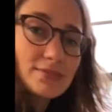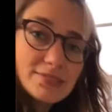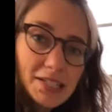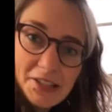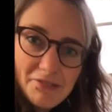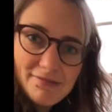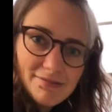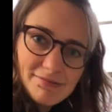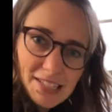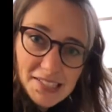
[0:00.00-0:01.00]

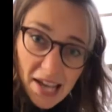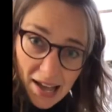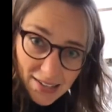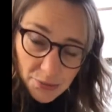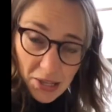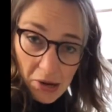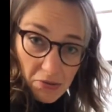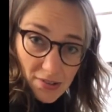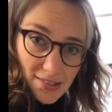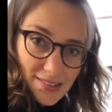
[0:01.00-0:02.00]
intact without
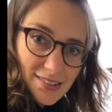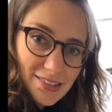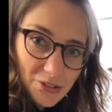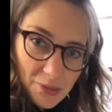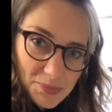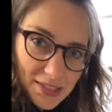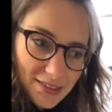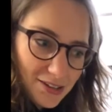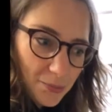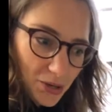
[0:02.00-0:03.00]
interrupting
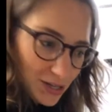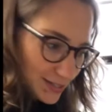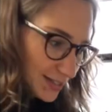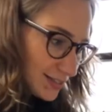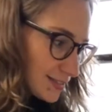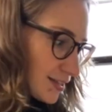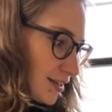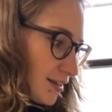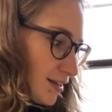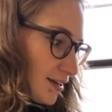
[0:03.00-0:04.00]
their process
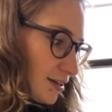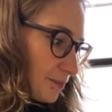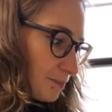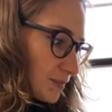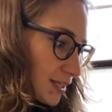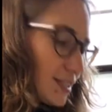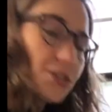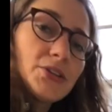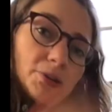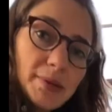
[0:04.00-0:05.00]
until
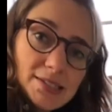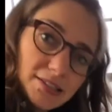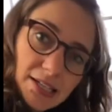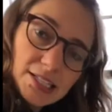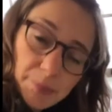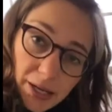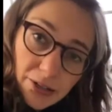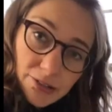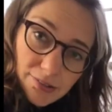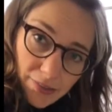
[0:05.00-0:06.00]
they're basically
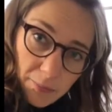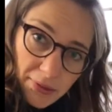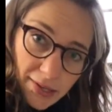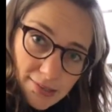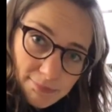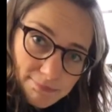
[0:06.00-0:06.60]
expired on the plant.